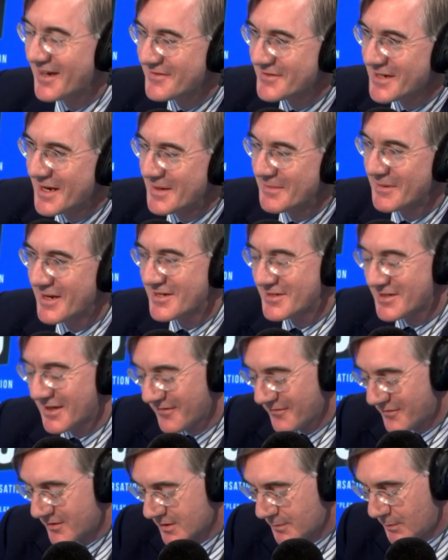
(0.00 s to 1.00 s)
Right. I've done it
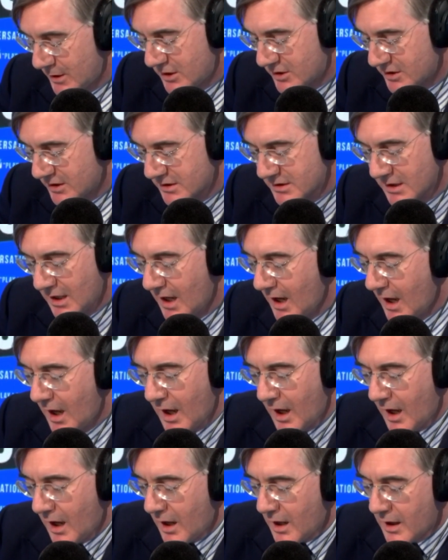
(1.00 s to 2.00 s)
myself in speeches.
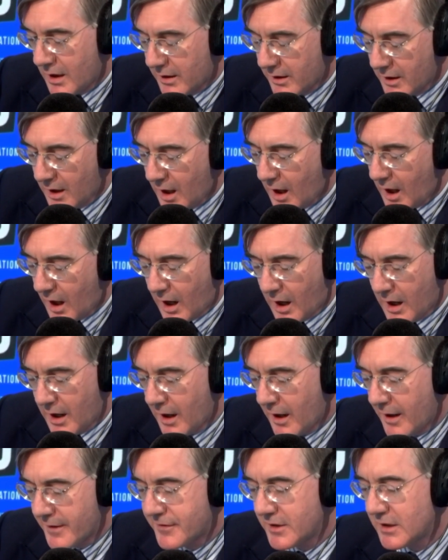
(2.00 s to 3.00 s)
Uh,
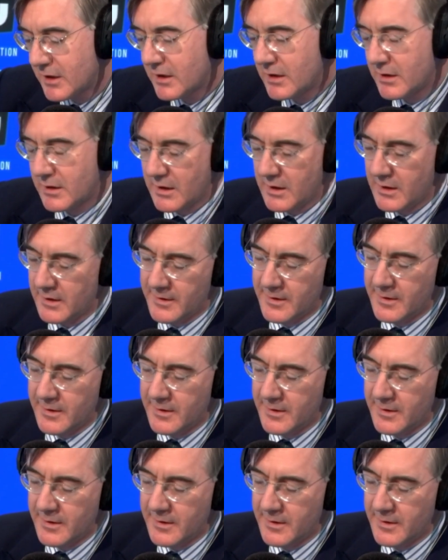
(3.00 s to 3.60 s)
I, I, think it